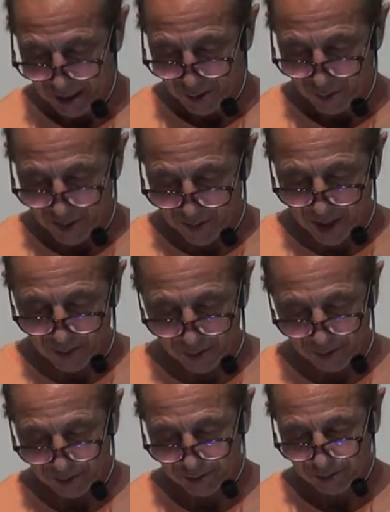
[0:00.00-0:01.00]

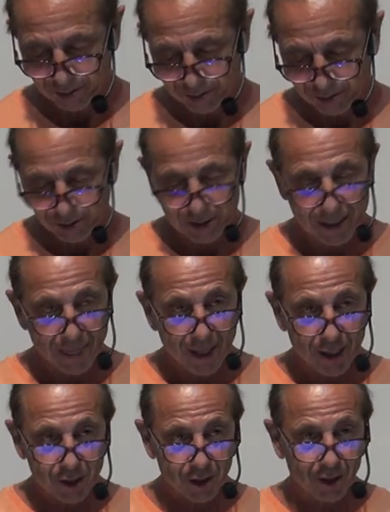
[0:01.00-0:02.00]
Remember,
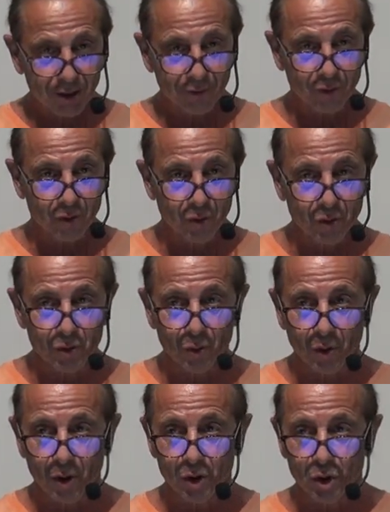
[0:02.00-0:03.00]
He's looking for those who
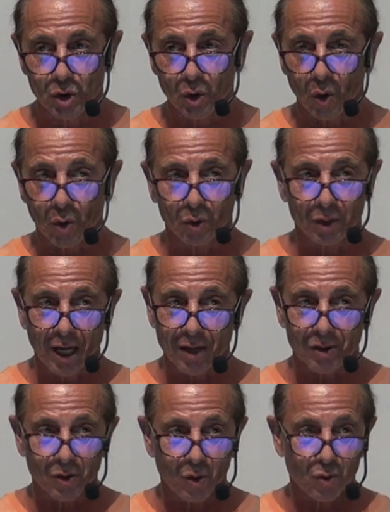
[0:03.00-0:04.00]
are sold,
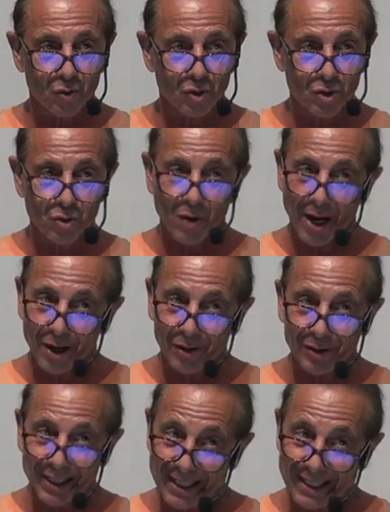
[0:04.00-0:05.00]
S O U
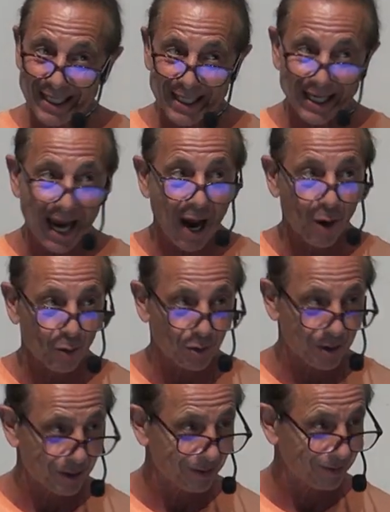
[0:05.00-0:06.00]
L E D, out.